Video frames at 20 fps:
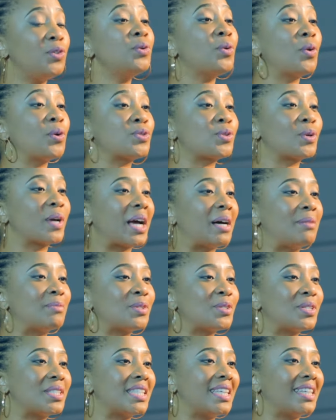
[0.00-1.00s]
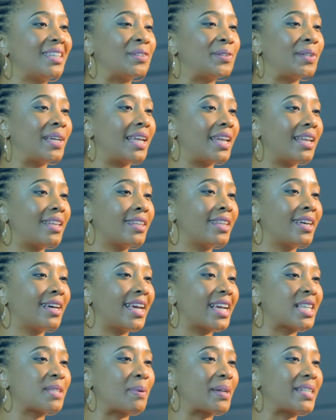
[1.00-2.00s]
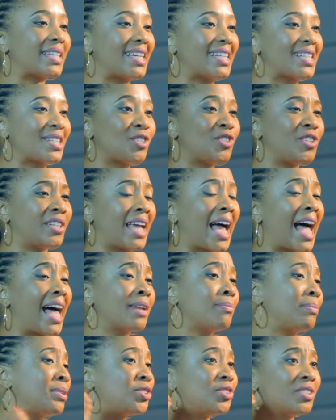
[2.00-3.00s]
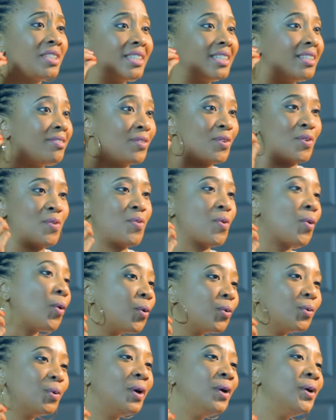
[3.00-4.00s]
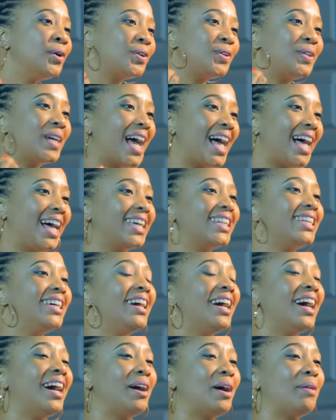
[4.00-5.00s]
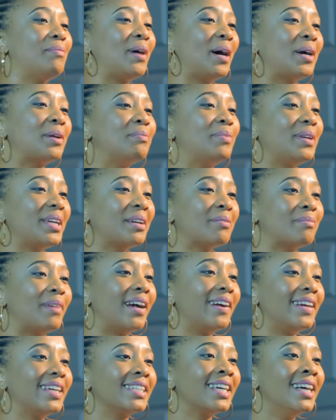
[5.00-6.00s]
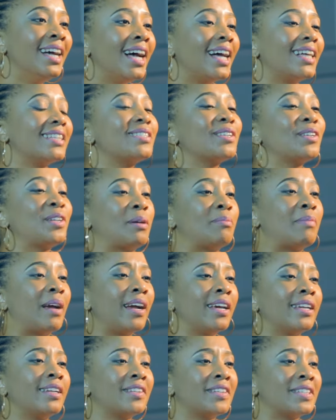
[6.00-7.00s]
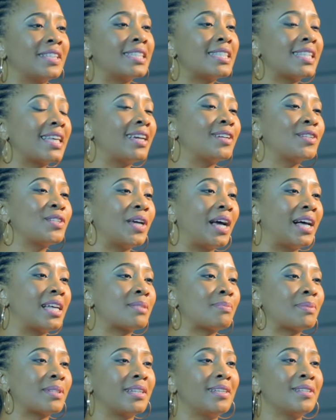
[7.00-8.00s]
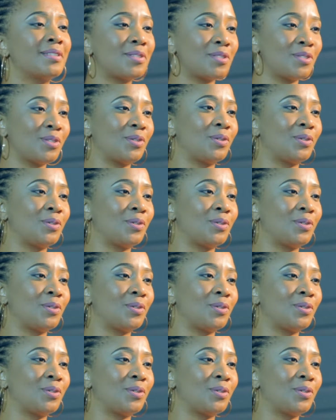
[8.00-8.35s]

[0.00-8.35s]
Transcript: You also come to see the expectations you had, but you didn't even know you had about being married until you're married and you're saying to your husband, let's